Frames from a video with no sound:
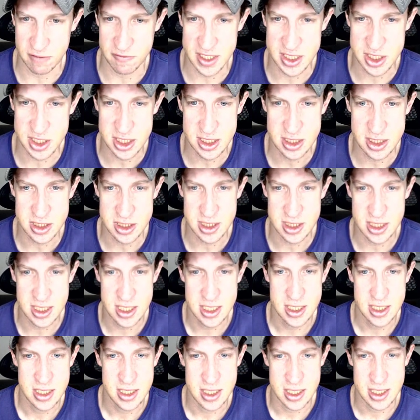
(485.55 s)
inches
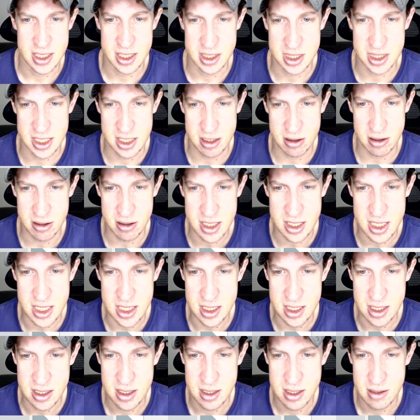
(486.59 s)
and hit the enter key.